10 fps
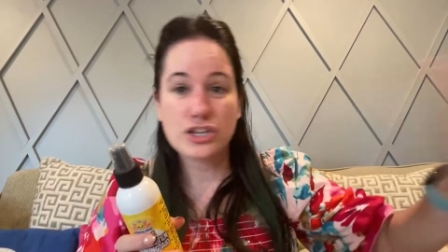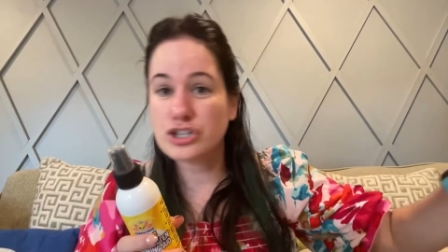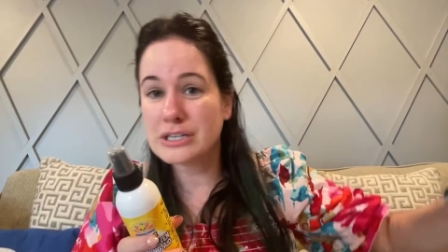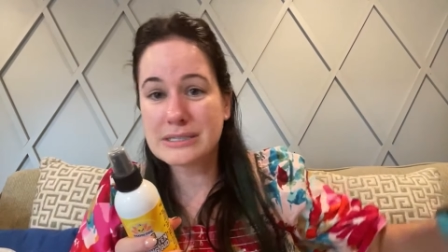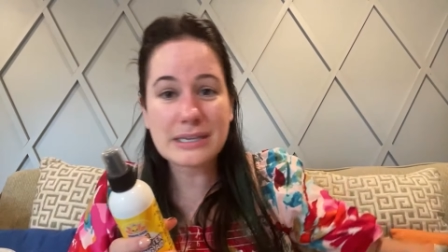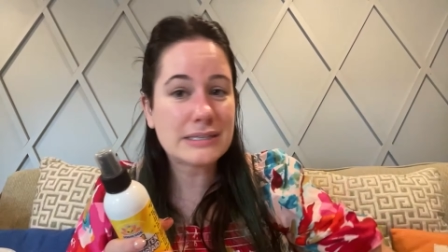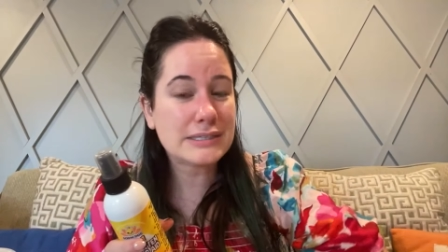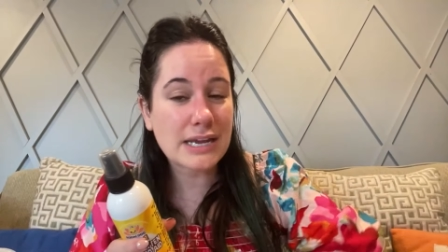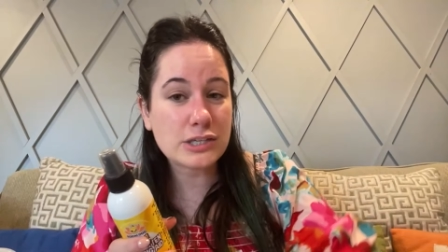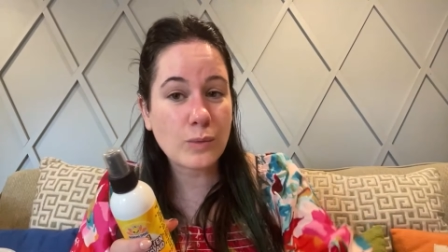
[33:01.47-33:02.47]
She since
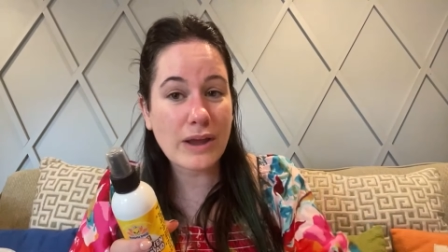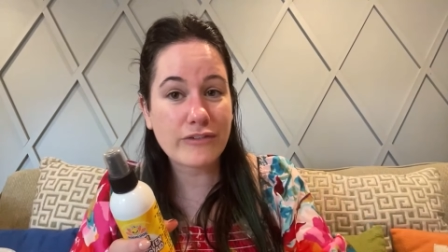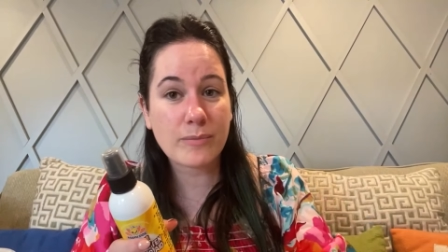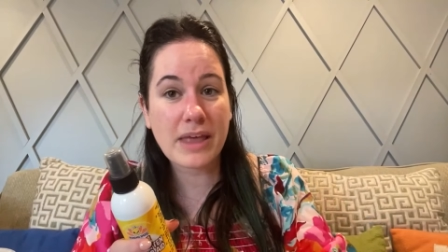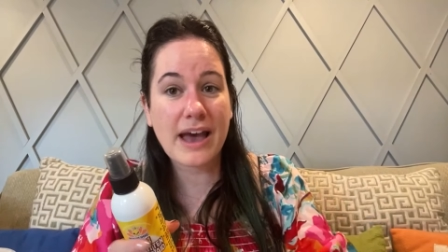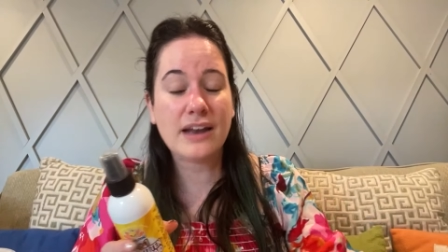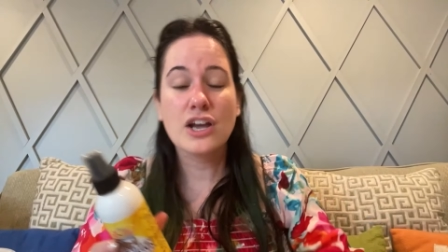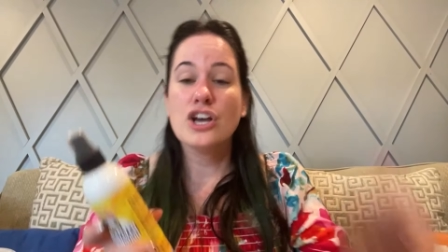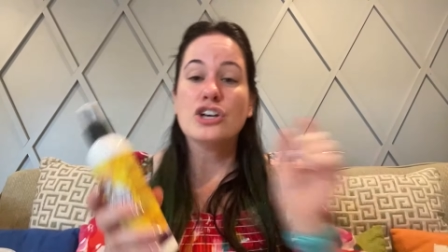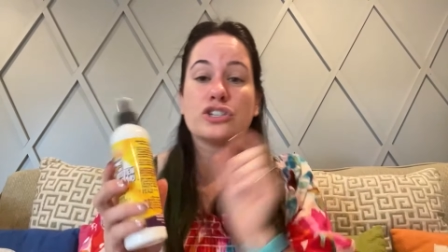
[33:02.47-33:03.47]
stays away from that.
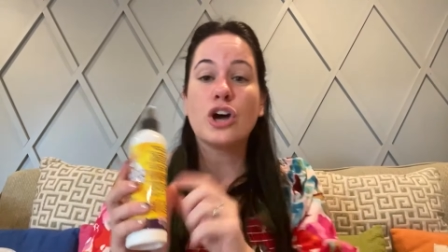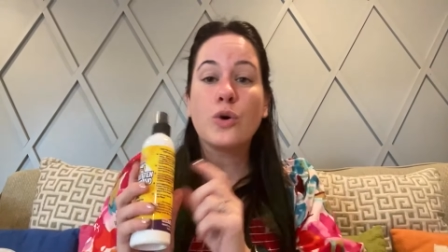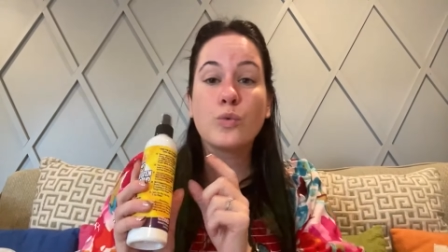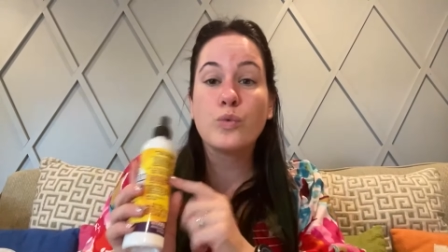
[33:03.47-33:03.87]
So